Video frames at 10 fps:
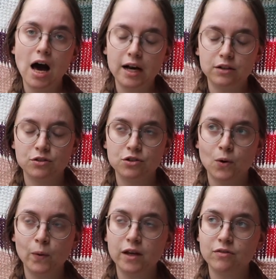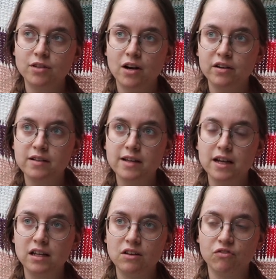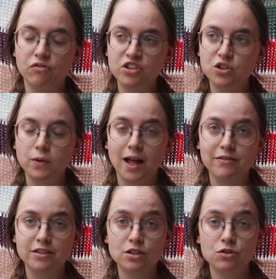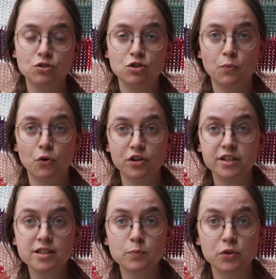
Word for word: I don't know if there is any visual evidence to support this,